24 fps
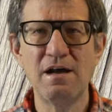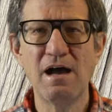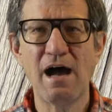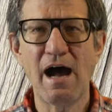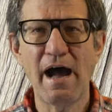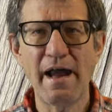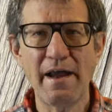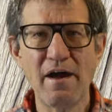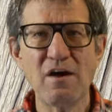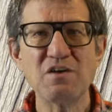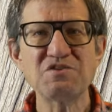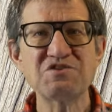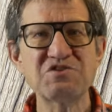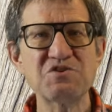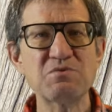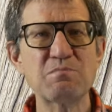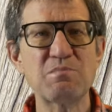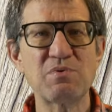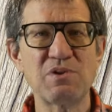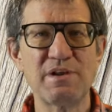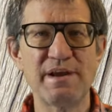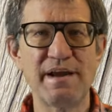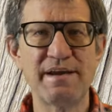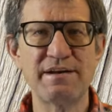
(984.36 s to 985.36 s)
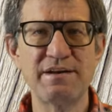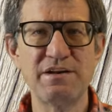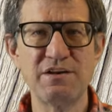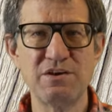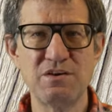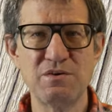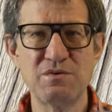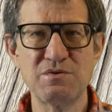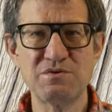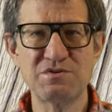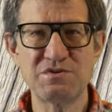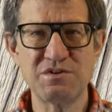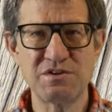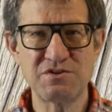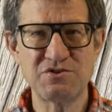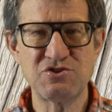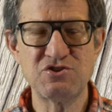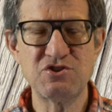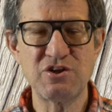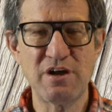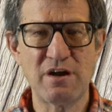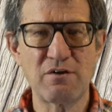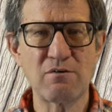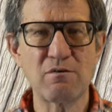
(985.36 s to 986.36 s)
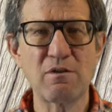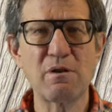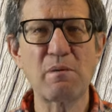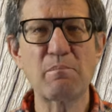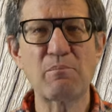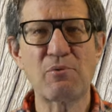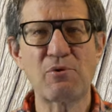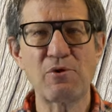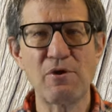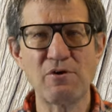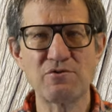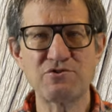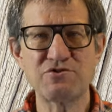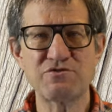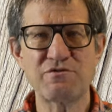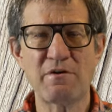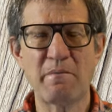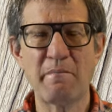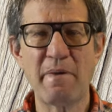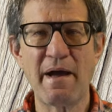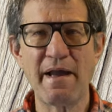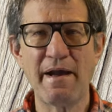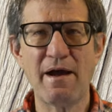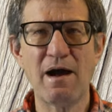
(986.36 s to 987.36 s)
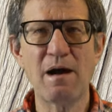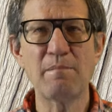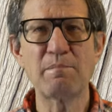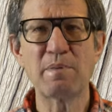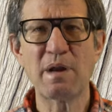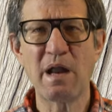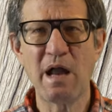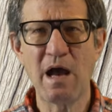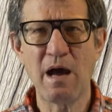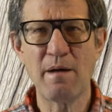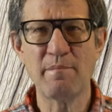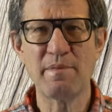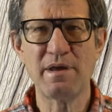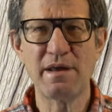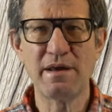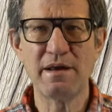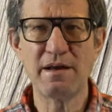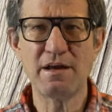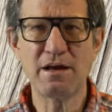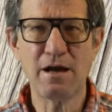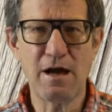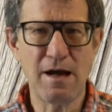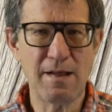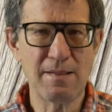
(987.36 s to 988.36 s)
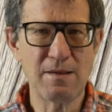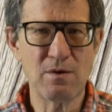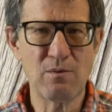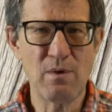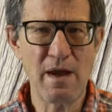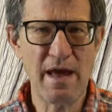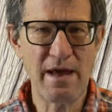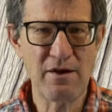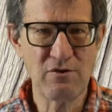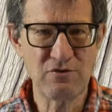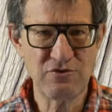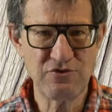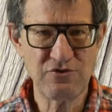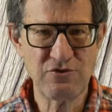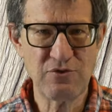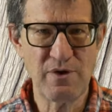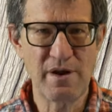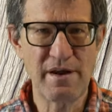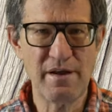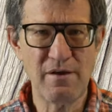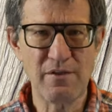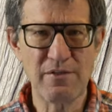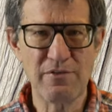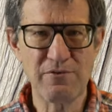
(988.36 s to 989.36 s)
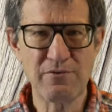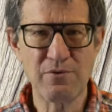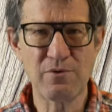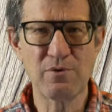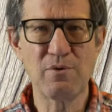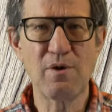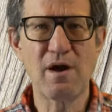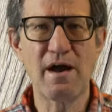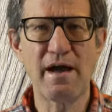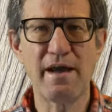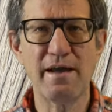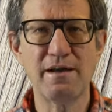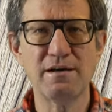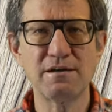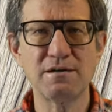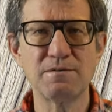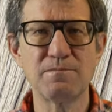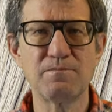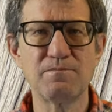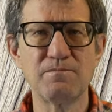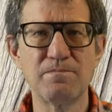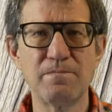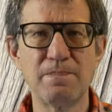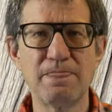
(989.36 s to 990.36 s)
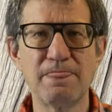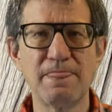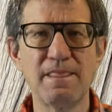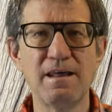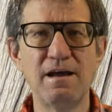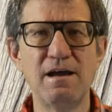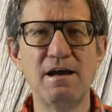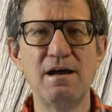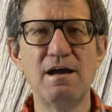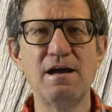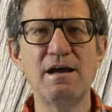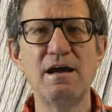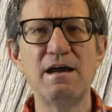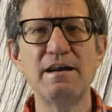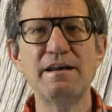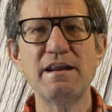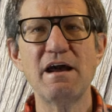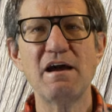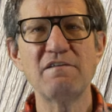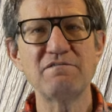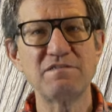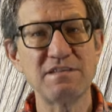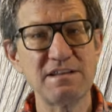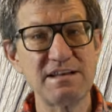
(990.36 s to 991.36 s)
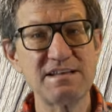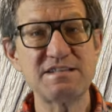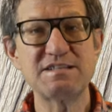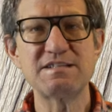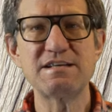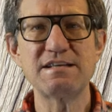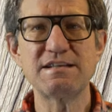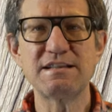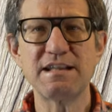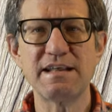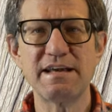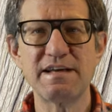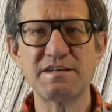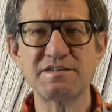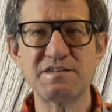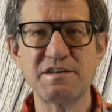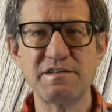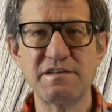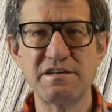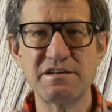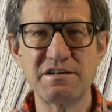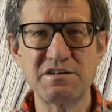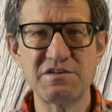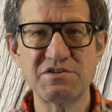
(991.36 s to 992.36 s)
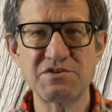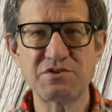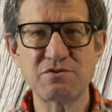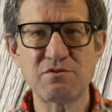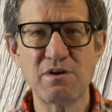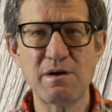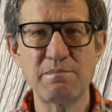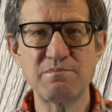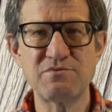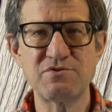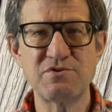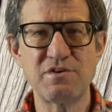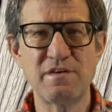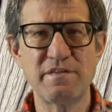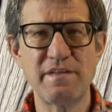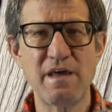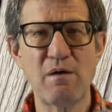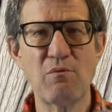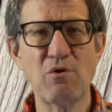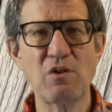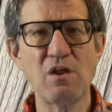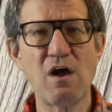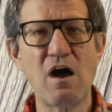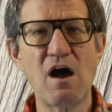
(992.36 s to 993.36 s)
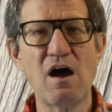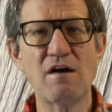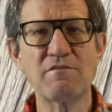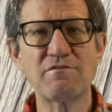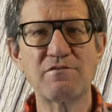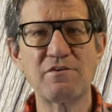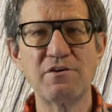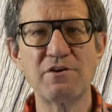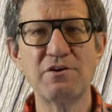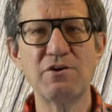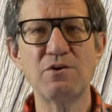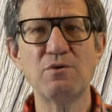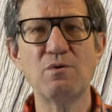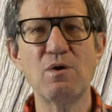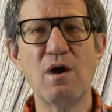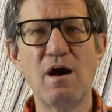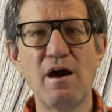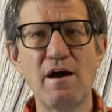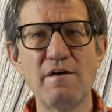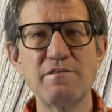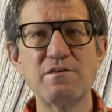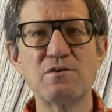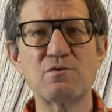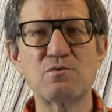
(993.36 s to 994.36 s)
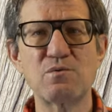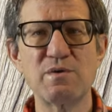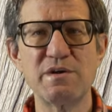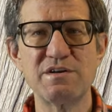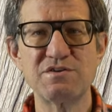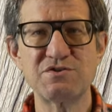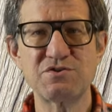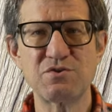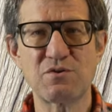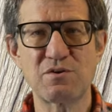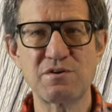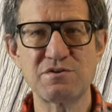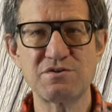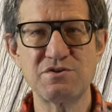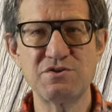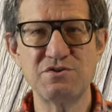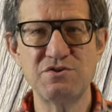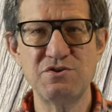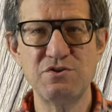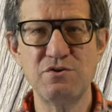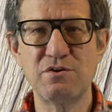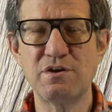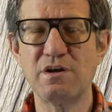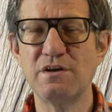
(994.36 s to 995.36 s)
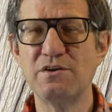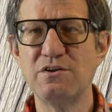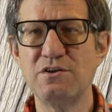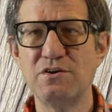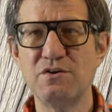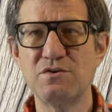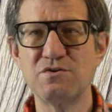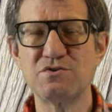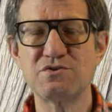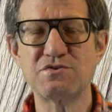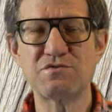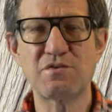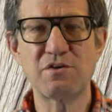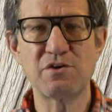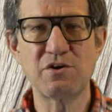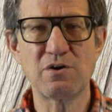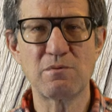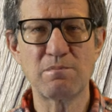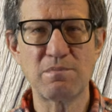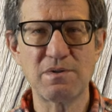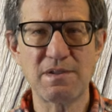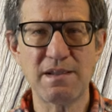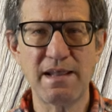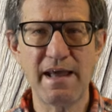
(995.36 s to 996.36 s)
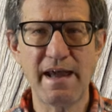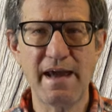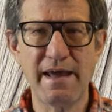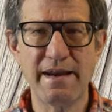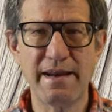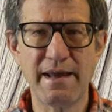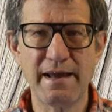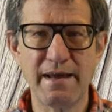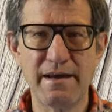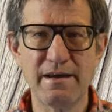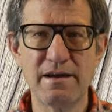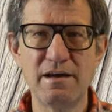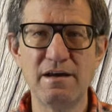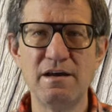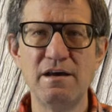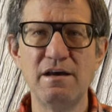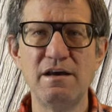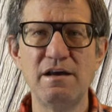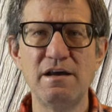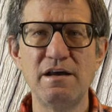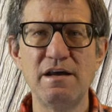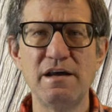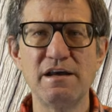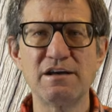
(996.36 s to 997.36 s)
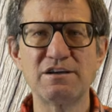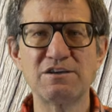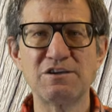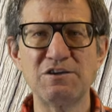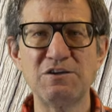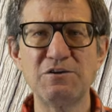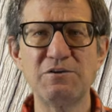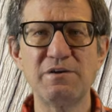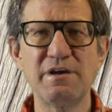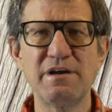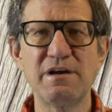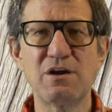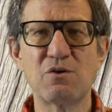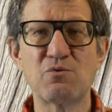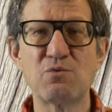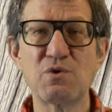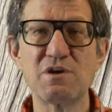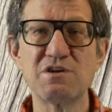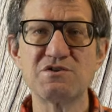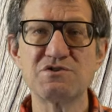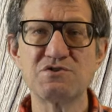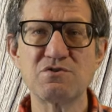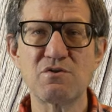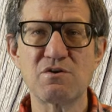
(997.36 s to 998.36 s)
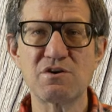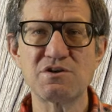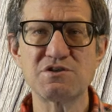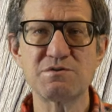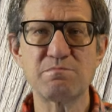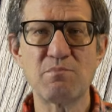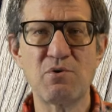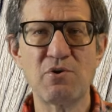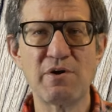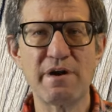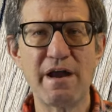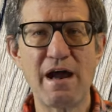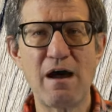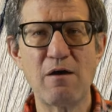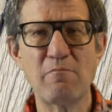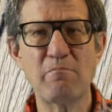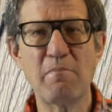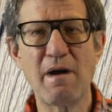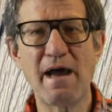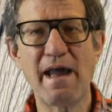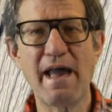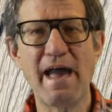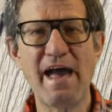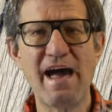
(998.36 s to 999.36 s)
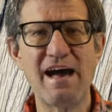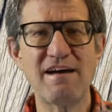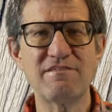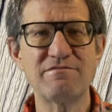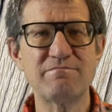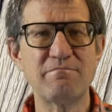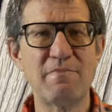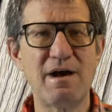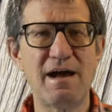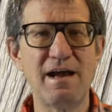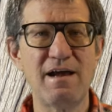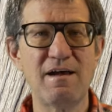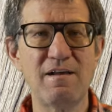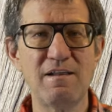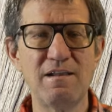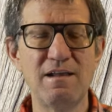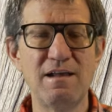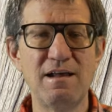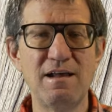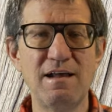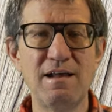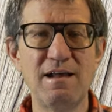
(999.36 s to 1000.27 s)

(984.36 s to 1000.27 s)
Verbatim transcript: I also plan to use this general approach for my upcoming Colorado Trail through hike. Now, I've listed links in the description that will offer you other resources you can use for your planning, including a resource put out by Halfmile